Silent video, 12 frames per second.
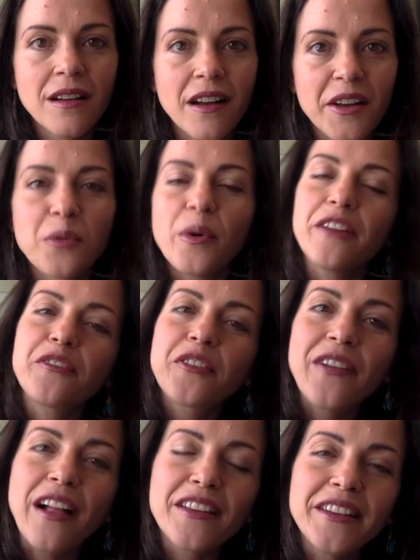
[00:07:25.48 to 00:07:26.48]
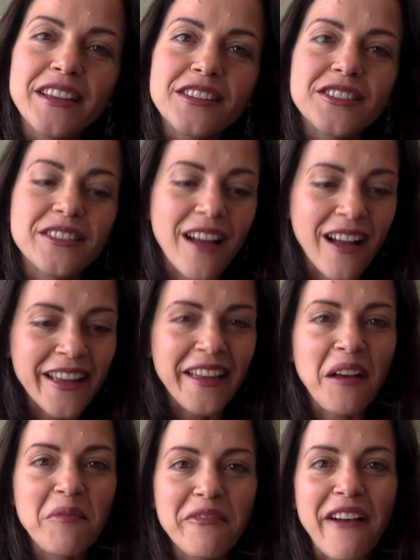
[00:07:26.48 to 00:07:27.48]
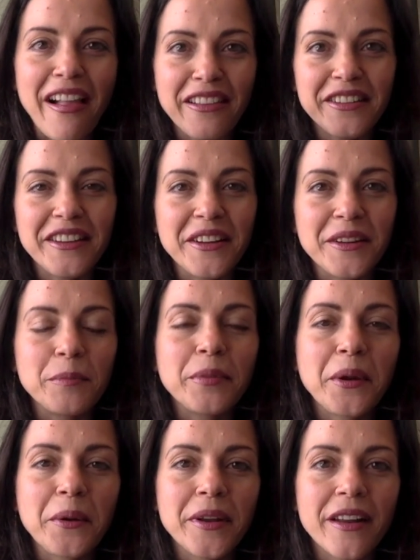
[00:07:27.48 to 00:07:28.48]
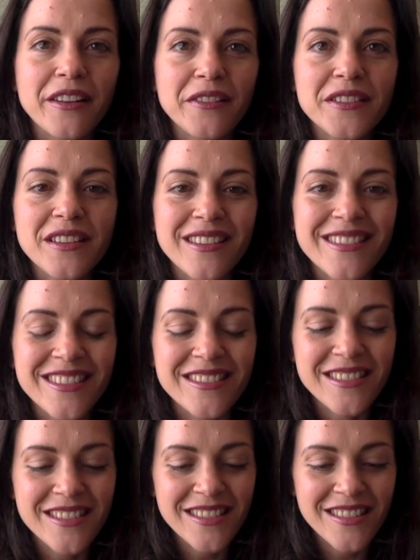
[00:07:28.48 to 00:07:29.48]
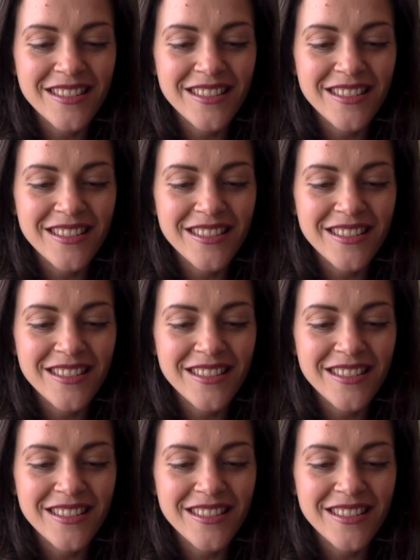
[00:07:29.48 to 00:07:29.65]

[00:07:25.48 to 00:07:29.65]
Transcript: I don't wait for validation, I am validated, period, end of sentence.